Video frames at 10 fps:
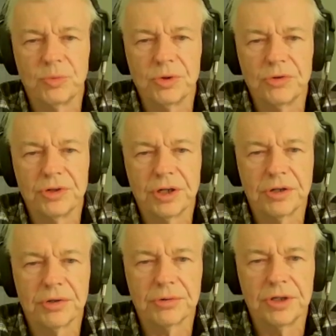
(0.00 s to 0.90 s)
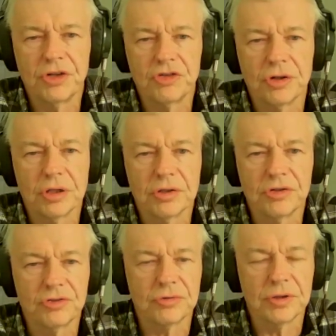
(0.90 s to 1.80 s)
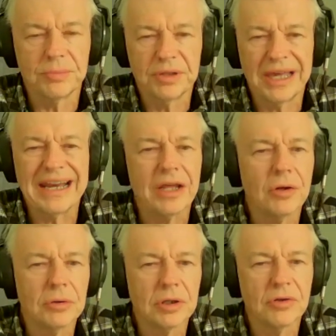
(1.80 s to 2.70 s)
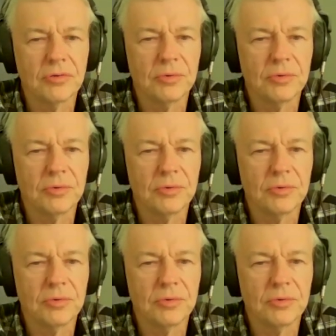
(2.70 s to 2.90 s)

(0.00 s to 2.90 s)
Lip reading: will than any other nation on the history of the planet, right?